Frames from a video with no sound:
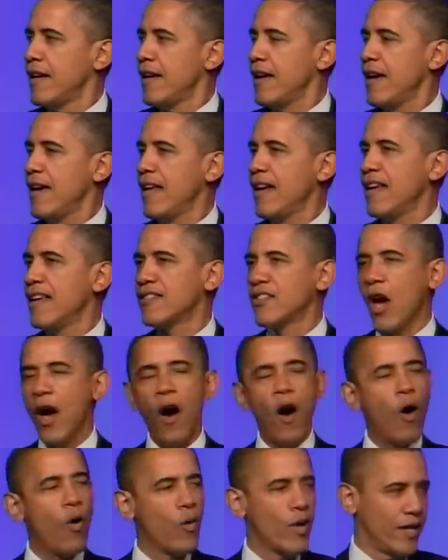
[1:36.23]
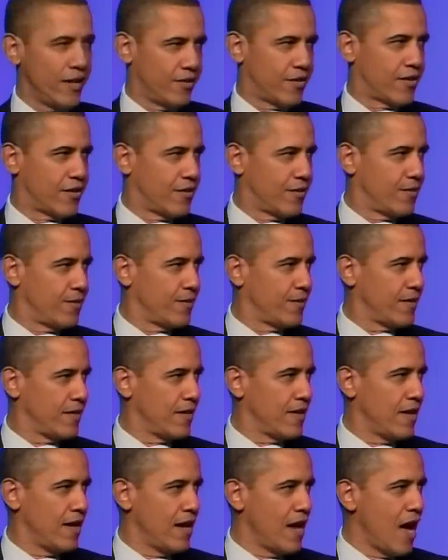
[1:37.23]
It is always
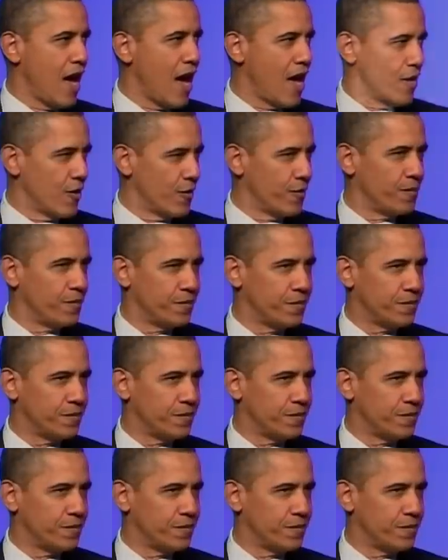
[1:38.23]
an honor